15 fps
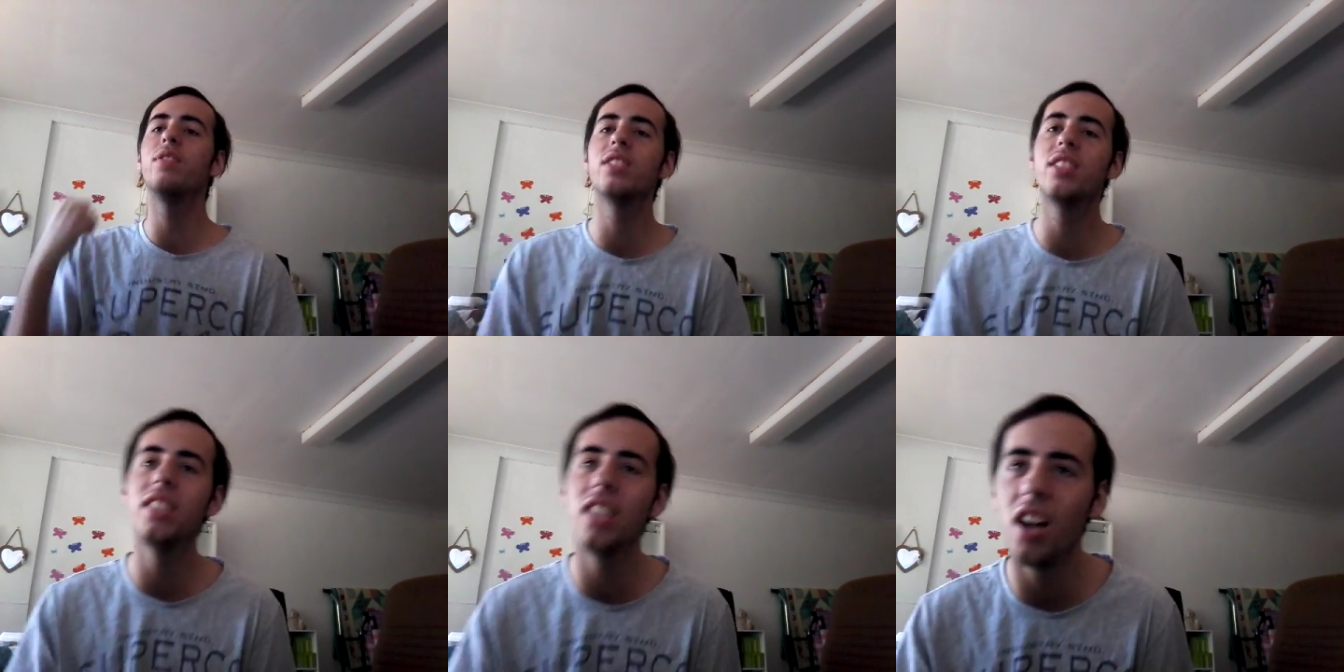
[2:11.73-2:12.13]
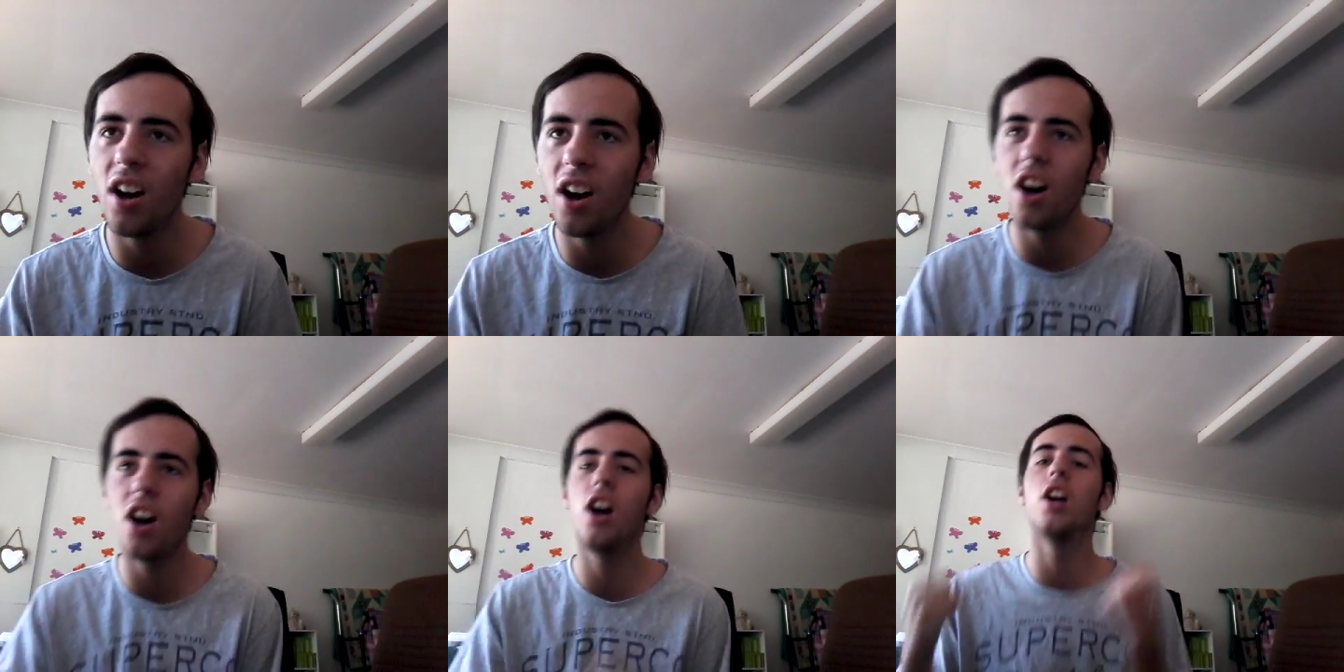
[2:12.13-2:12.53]

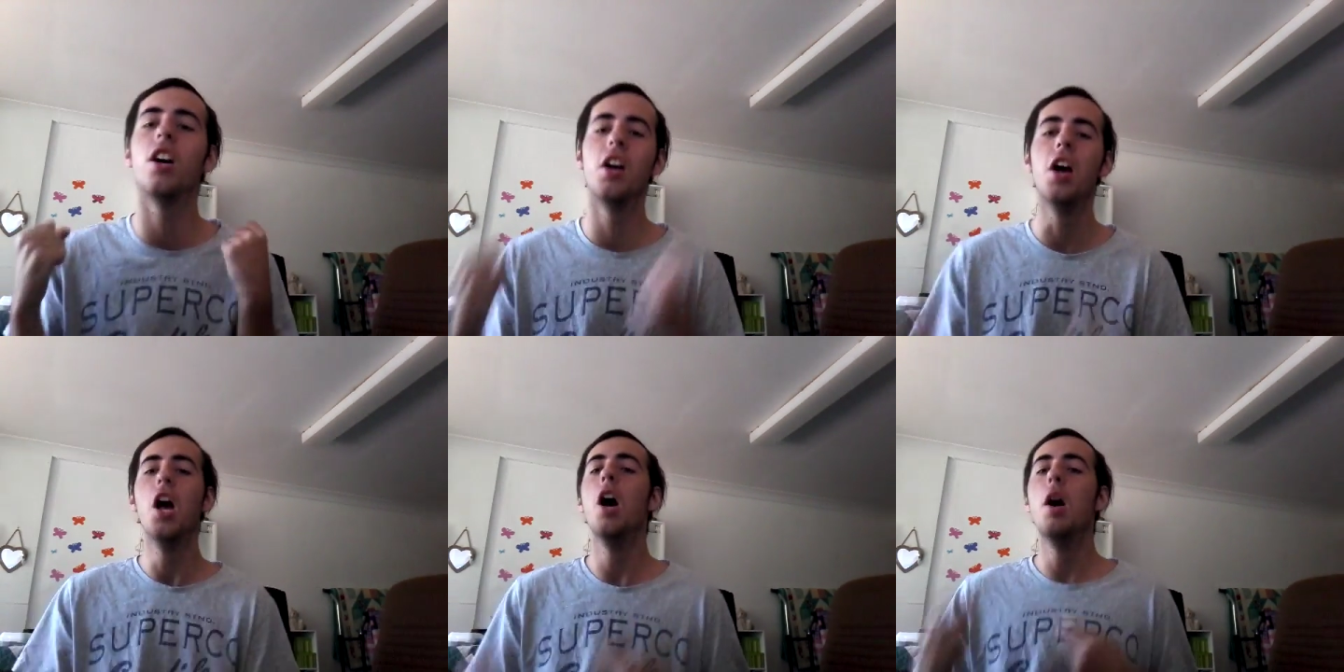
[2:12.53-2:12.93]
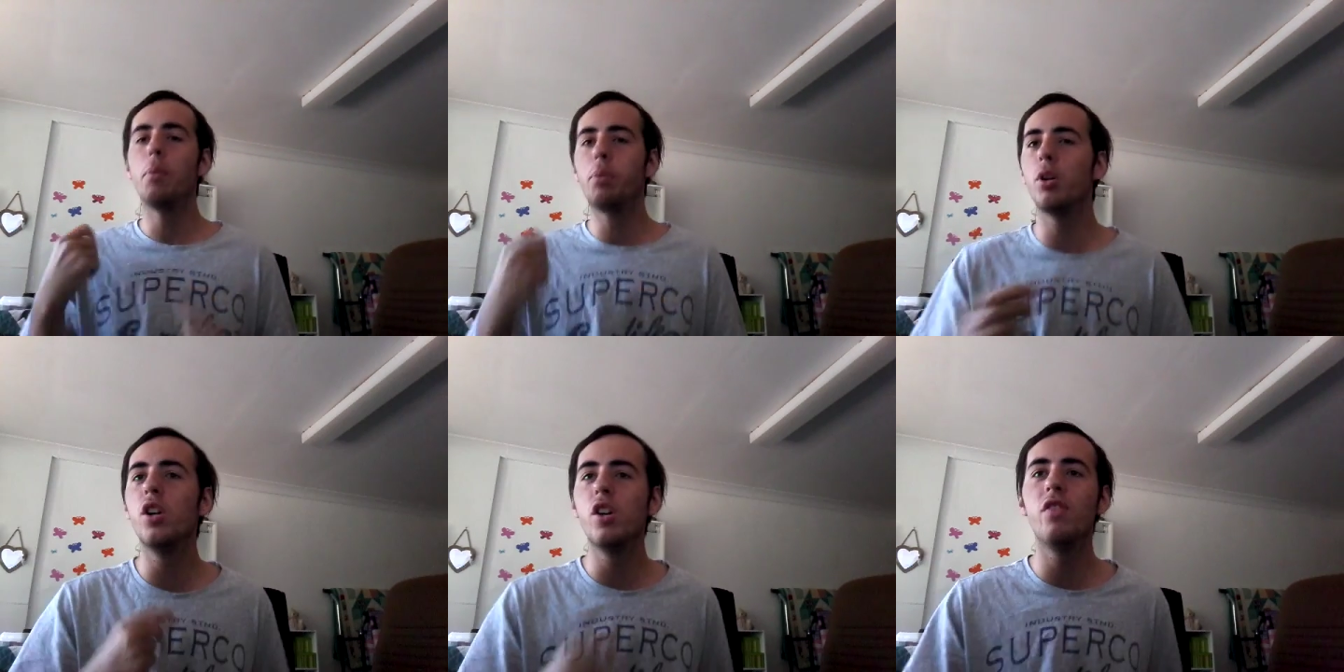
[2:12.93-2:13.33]
song.
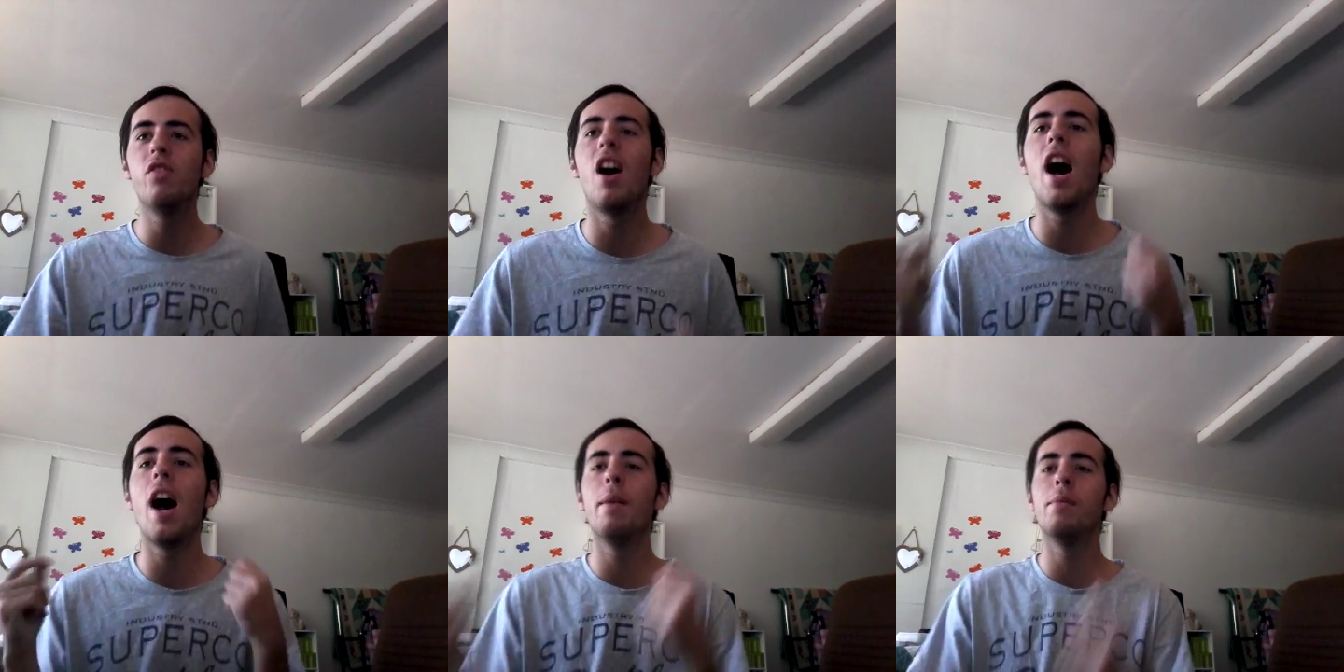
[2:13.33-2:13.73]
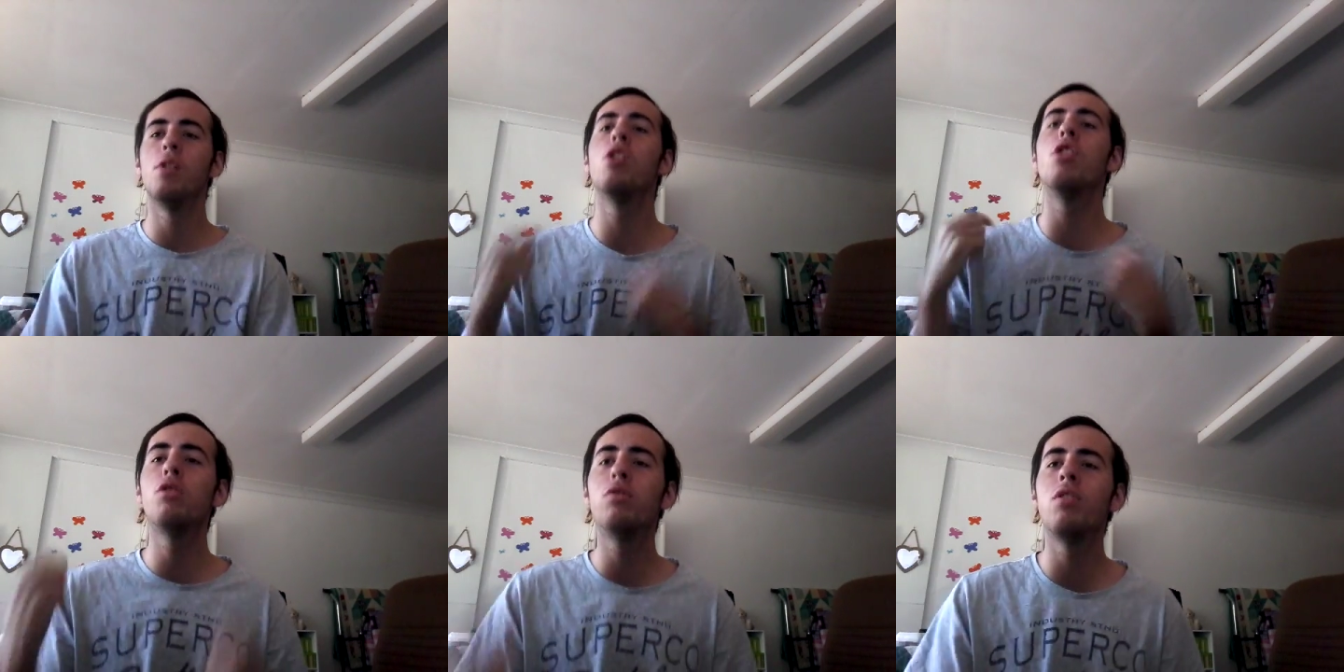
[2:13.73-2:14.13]
Prove I'm
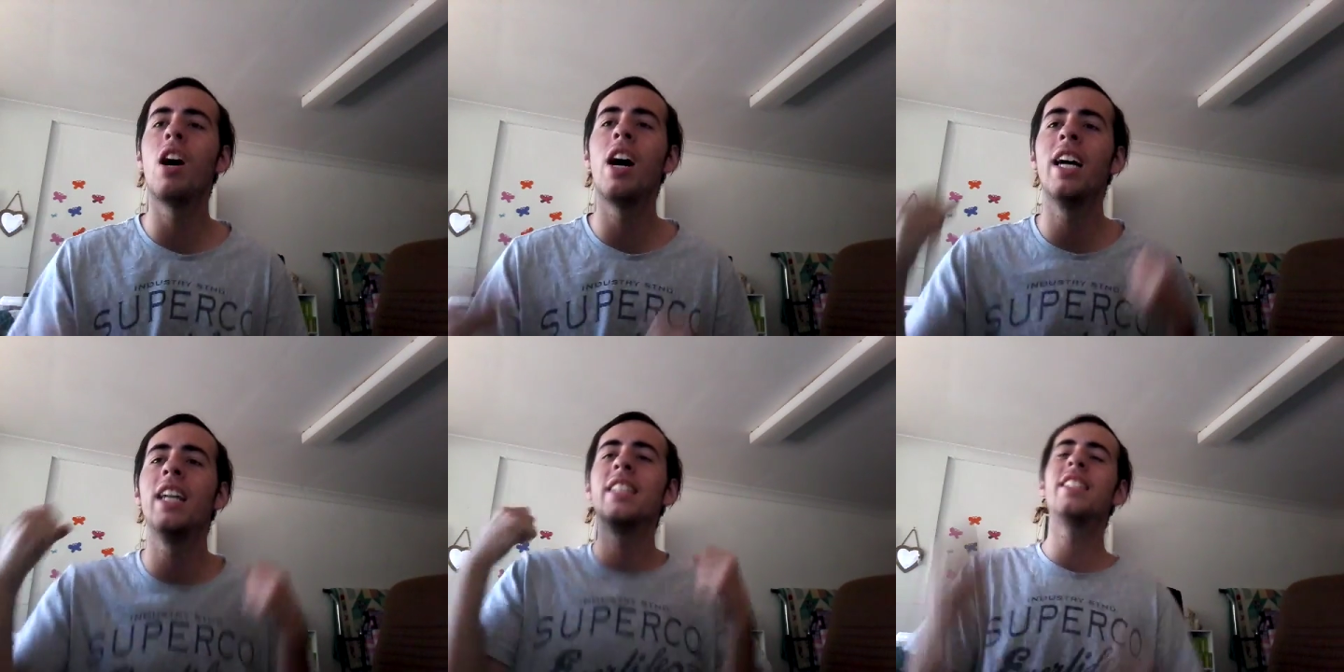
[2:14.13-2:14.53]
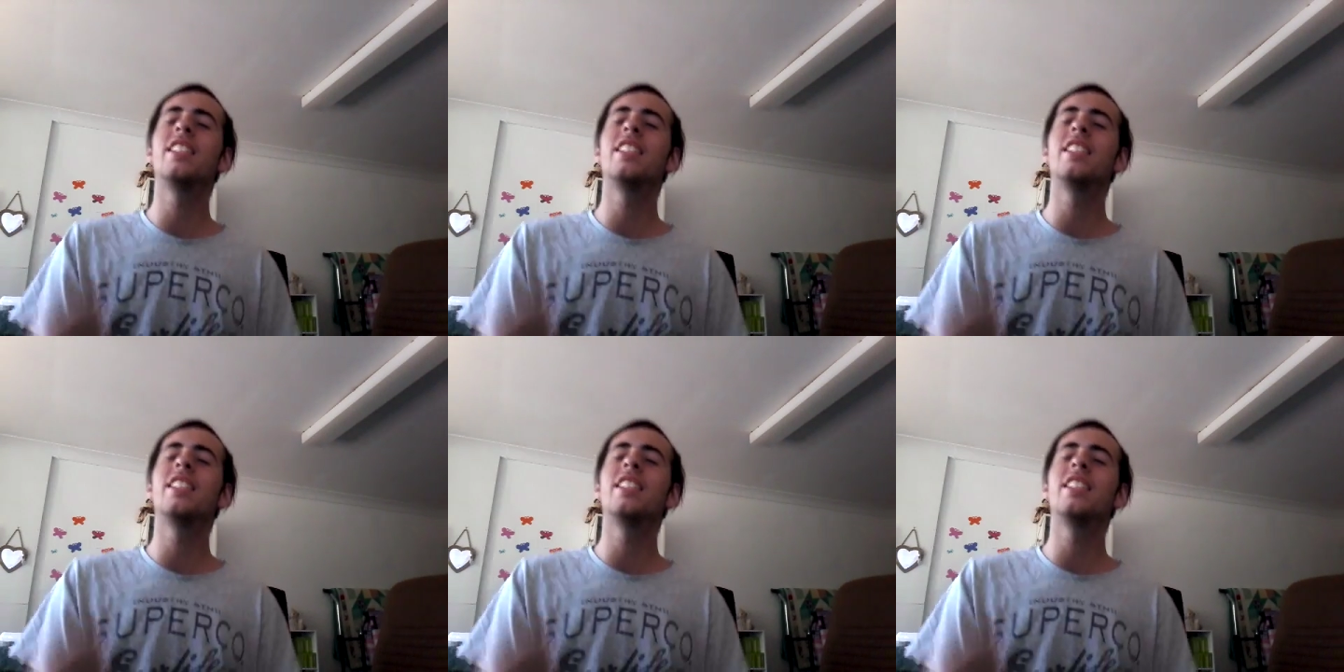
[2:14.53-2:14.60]
alright